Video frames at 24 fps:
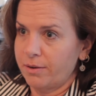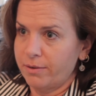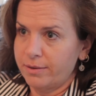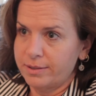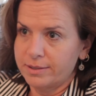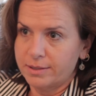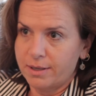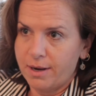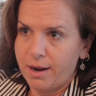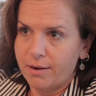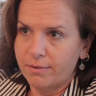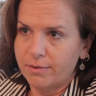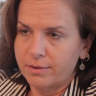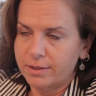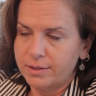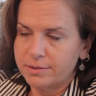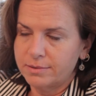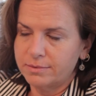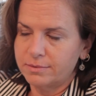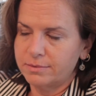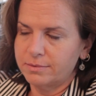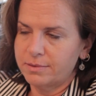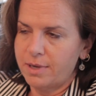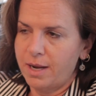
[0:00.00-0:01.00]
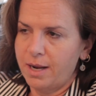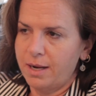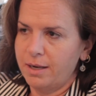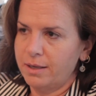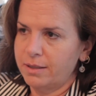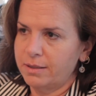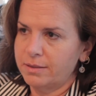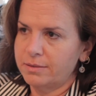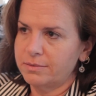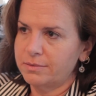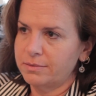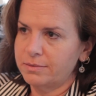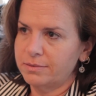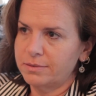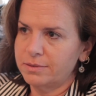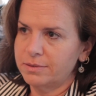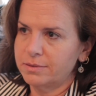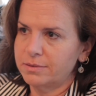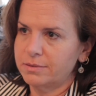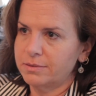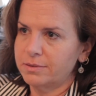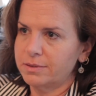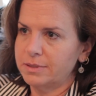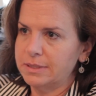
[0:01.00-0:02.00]
always cover it. And
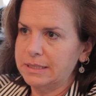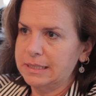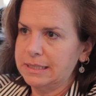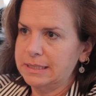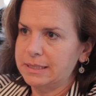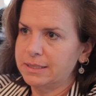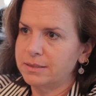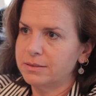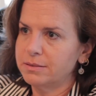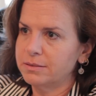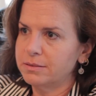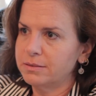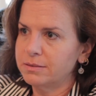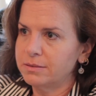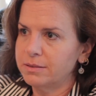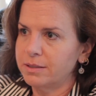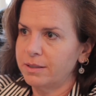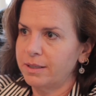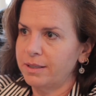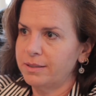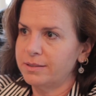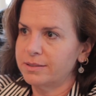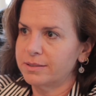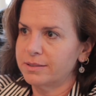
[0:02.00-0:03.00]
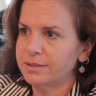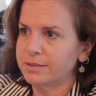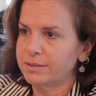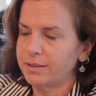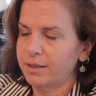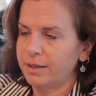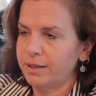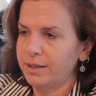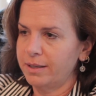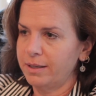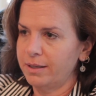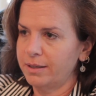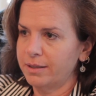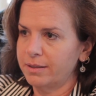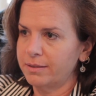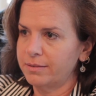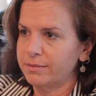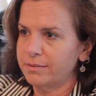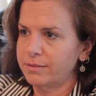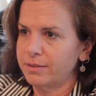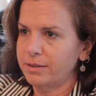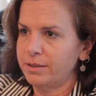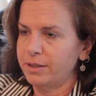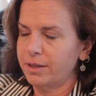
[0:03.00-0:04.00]
it's,
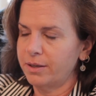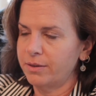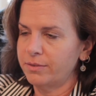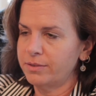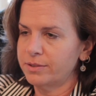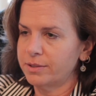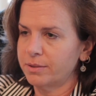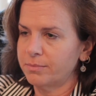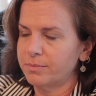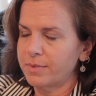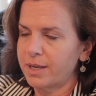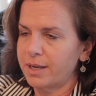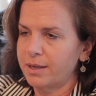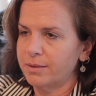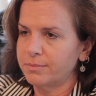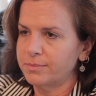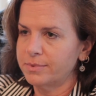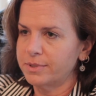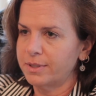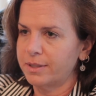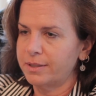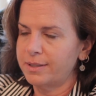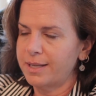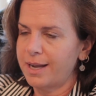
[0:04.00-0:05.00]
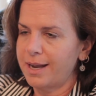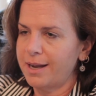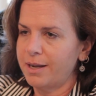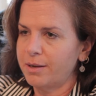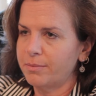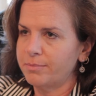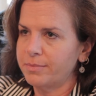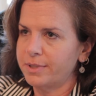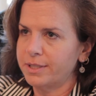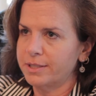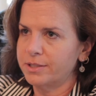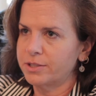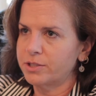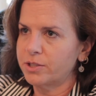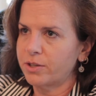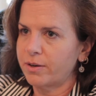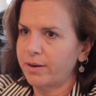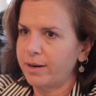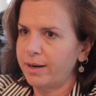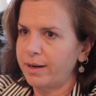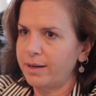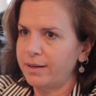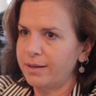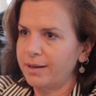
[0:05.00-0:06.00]
again, sometimes a time
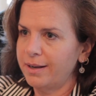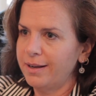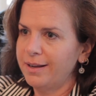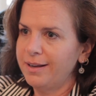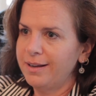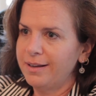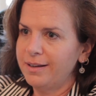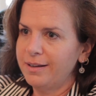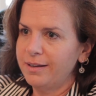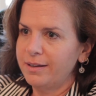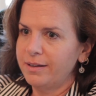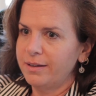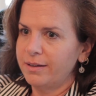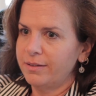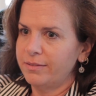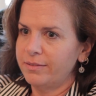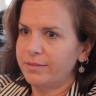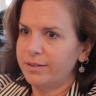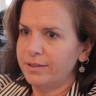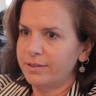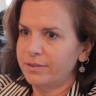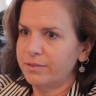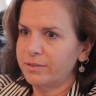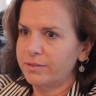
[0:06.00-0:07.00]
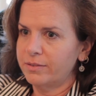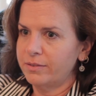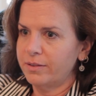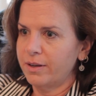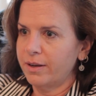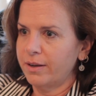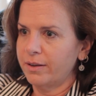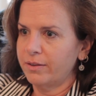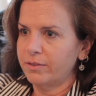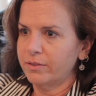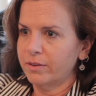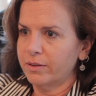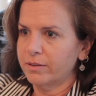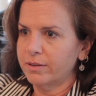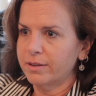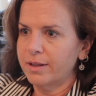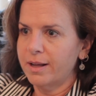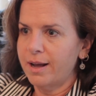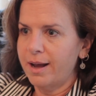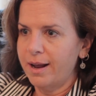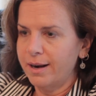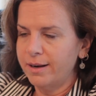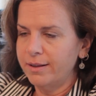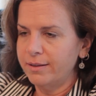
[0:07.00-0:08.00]
constraint. This does a
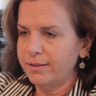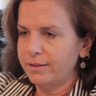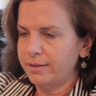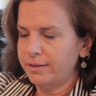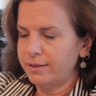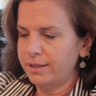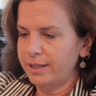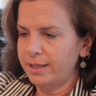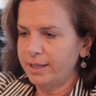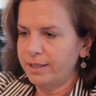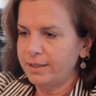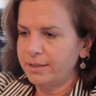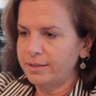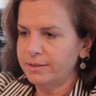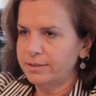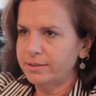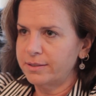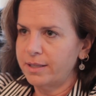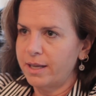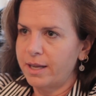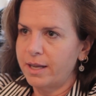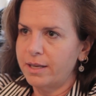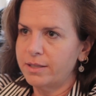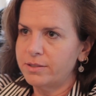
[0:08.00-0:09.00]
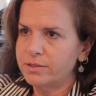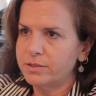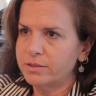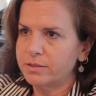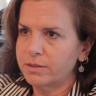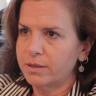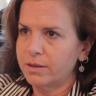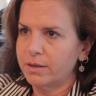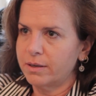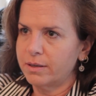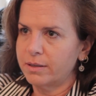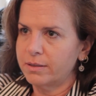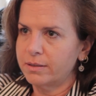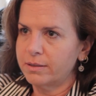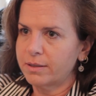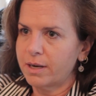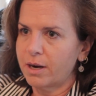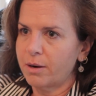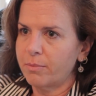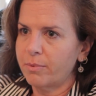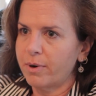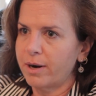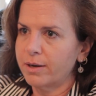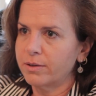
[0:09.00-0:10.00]
lot of the things that a
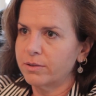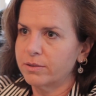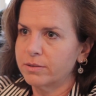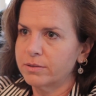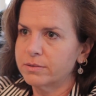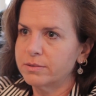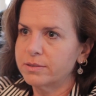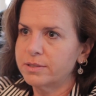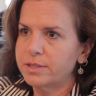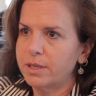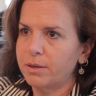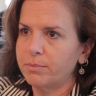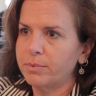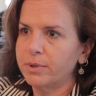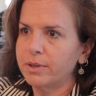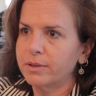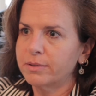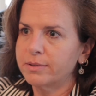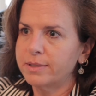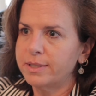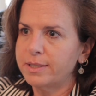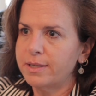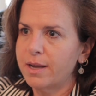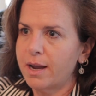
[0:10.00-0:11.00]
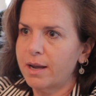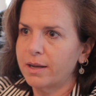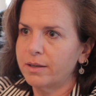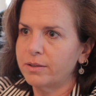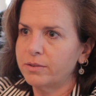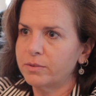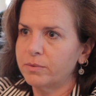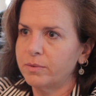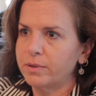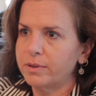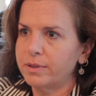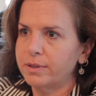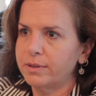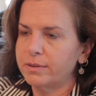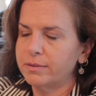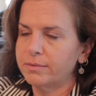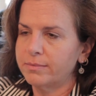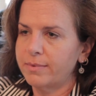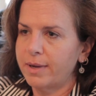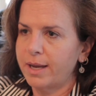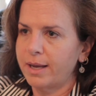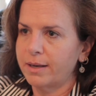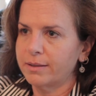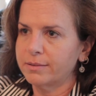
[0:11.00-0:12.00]
chiropractor typically does with
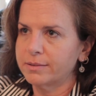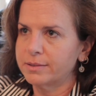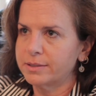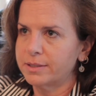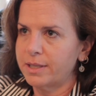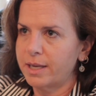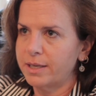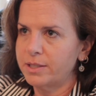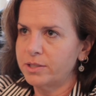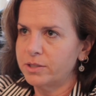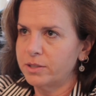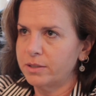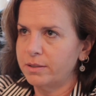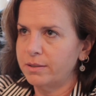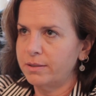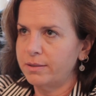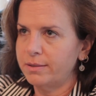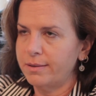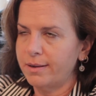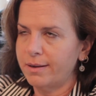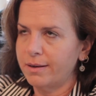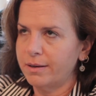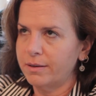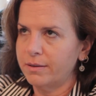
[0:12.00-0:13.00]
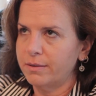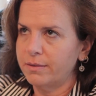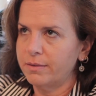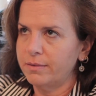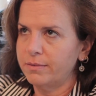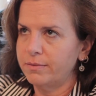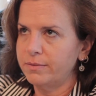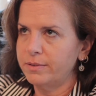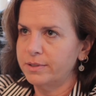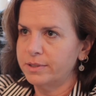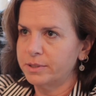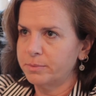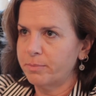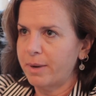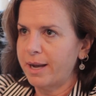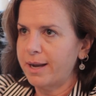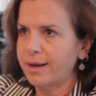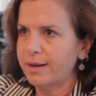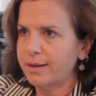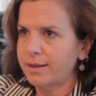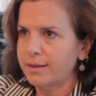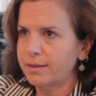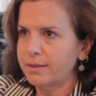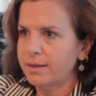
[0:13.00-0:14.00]
the analyzation of the
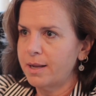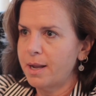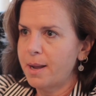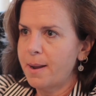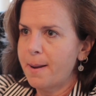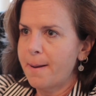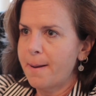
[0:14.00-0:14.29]
spine,